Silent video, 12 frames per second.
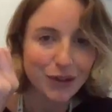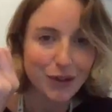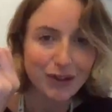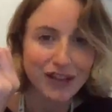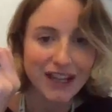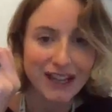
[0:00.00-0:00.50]

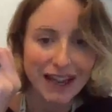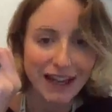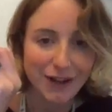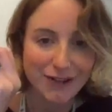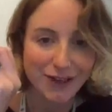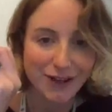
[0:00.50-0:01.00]
Or the
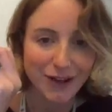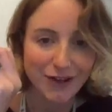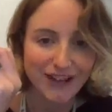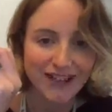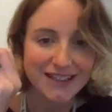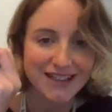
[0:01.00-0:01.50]
yellow
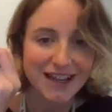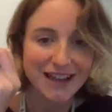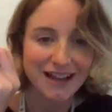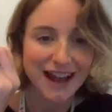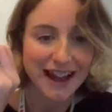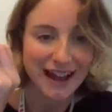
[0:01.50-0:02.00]
zone, is
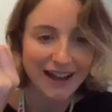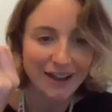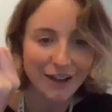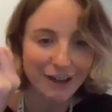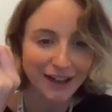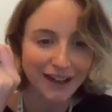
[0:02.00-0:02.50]
he
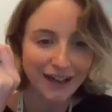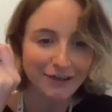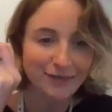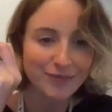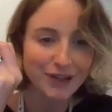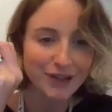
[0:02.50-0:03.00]
angry,
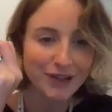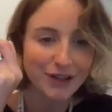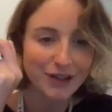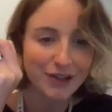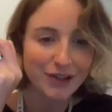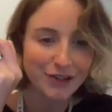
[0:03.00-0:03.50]

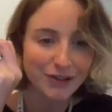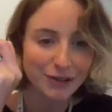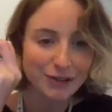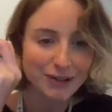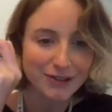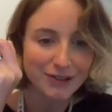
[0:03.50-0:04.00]

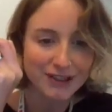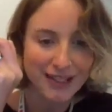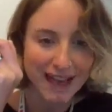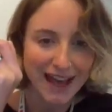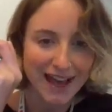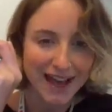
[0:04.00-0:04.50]

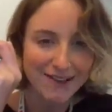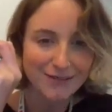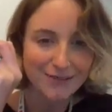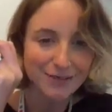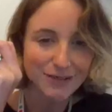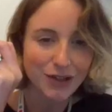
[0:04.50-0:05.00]
scared,
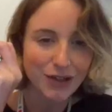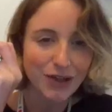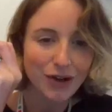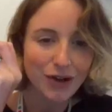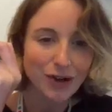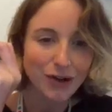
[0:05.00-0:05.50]

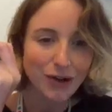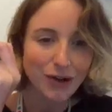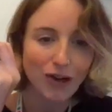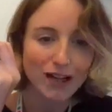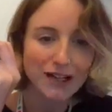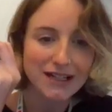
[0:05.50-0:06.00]

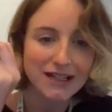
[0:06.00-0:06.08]
or